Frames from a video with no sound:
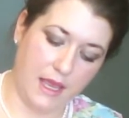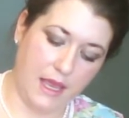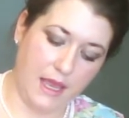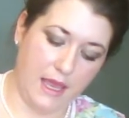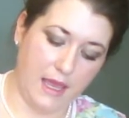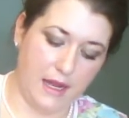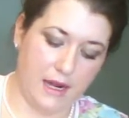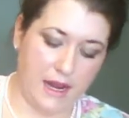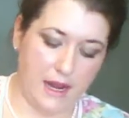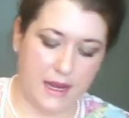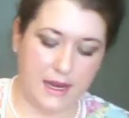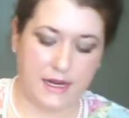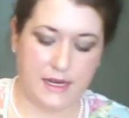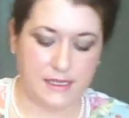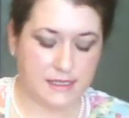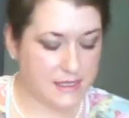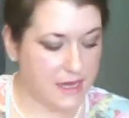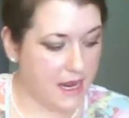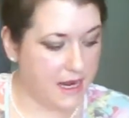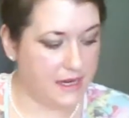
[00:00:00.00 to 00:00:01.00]
And I
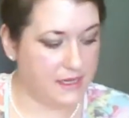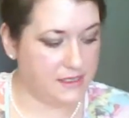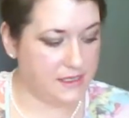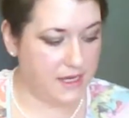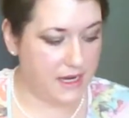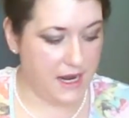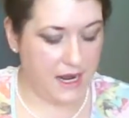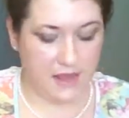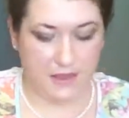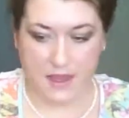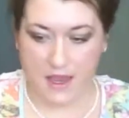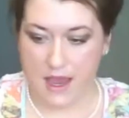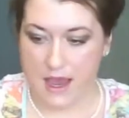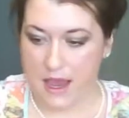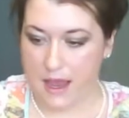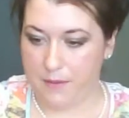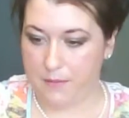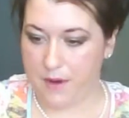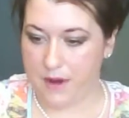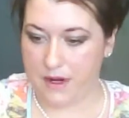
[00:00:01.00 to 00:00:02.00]
decided today that
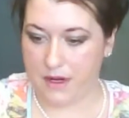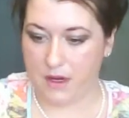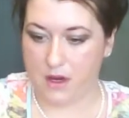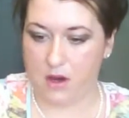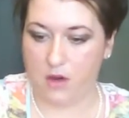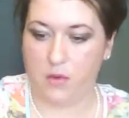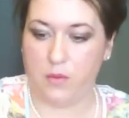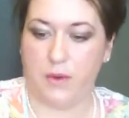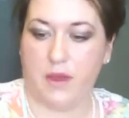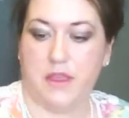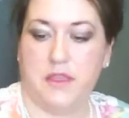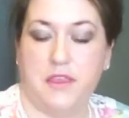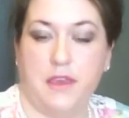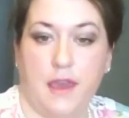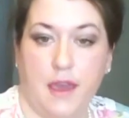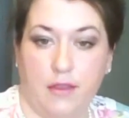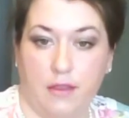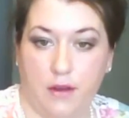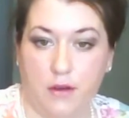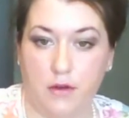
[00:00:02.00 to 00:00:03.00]
I want to go with
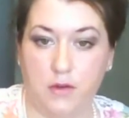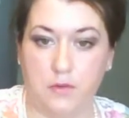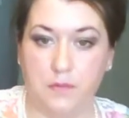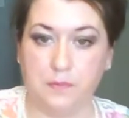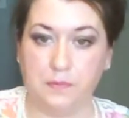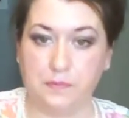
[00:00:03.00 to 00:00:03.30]
yellow